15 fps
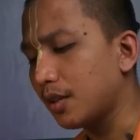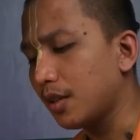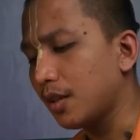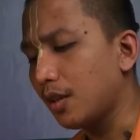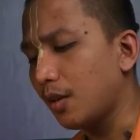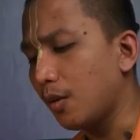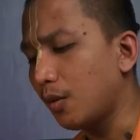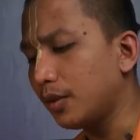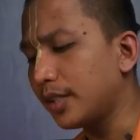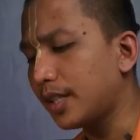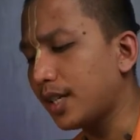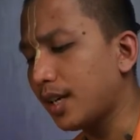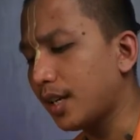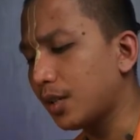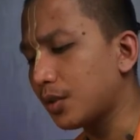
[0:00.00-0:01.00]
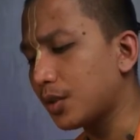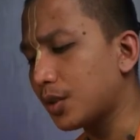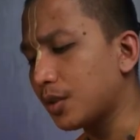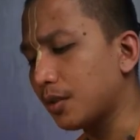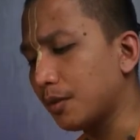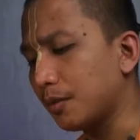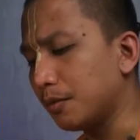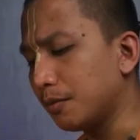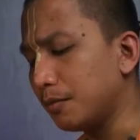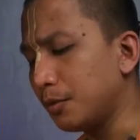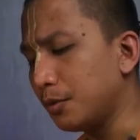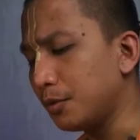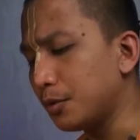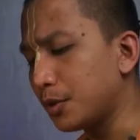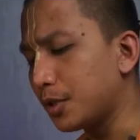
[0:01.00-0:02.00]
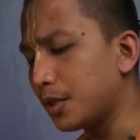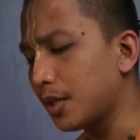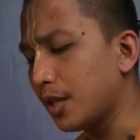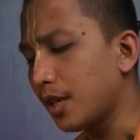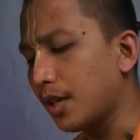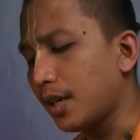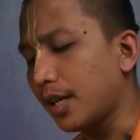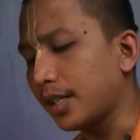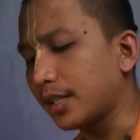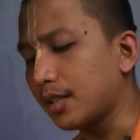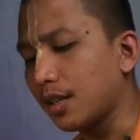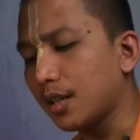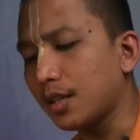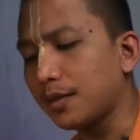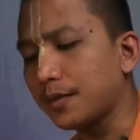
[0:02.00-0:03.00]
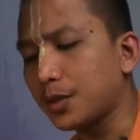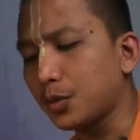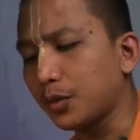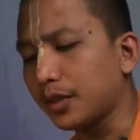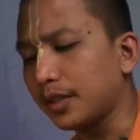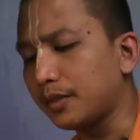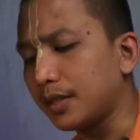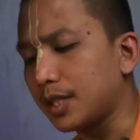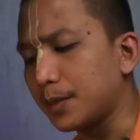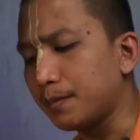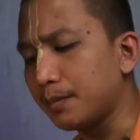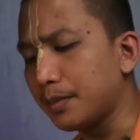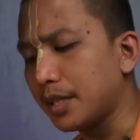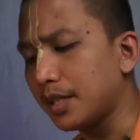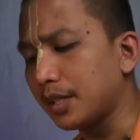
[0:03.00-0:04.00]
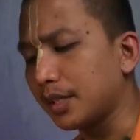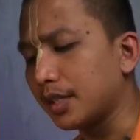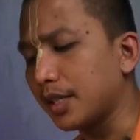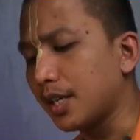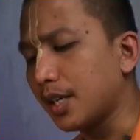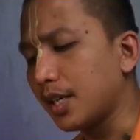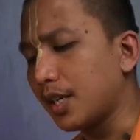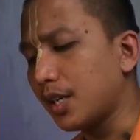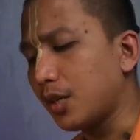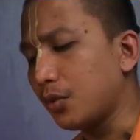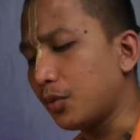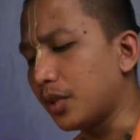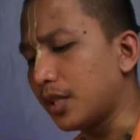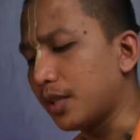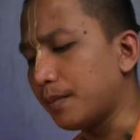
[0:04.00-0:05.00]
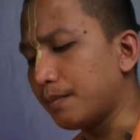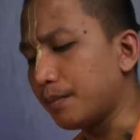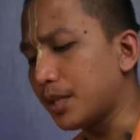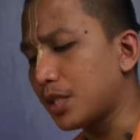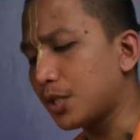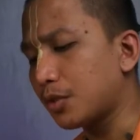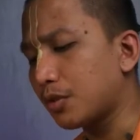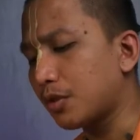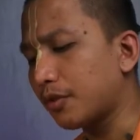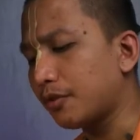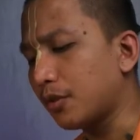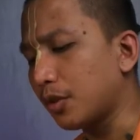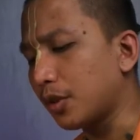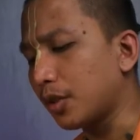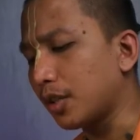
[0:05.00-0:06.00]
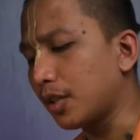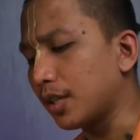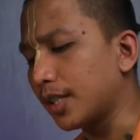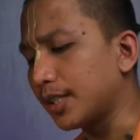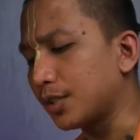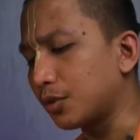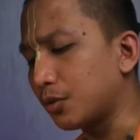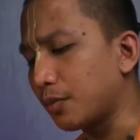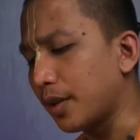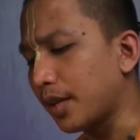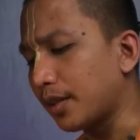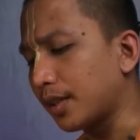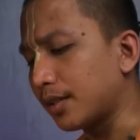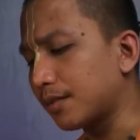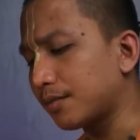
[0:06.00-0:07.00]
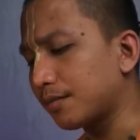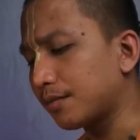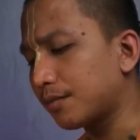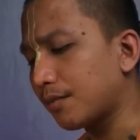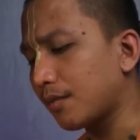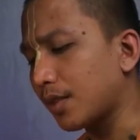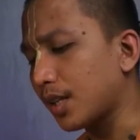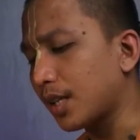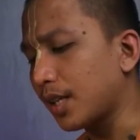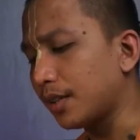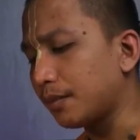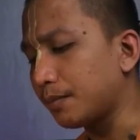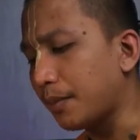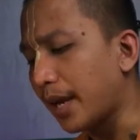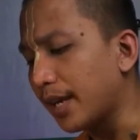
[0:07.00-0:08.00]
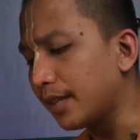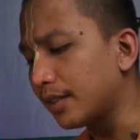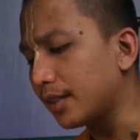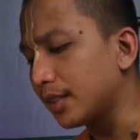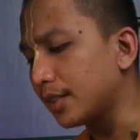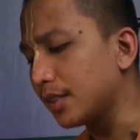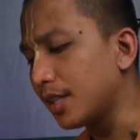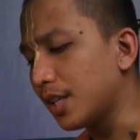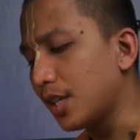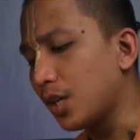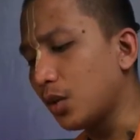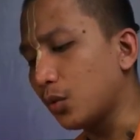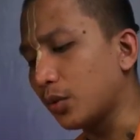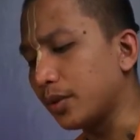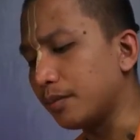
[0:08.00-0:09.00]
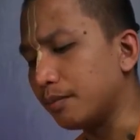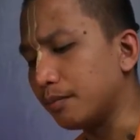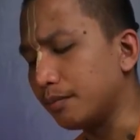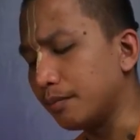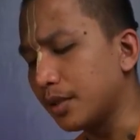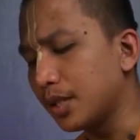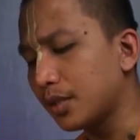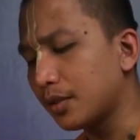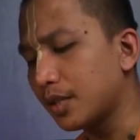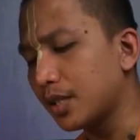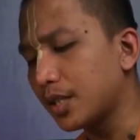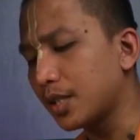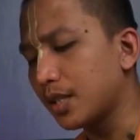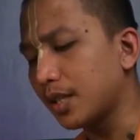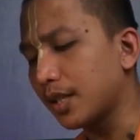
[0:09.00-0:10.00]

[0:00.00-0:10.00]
All the cows, bulls, and calves were smeared with a mixture of oil and turmeric, and painted with minerals like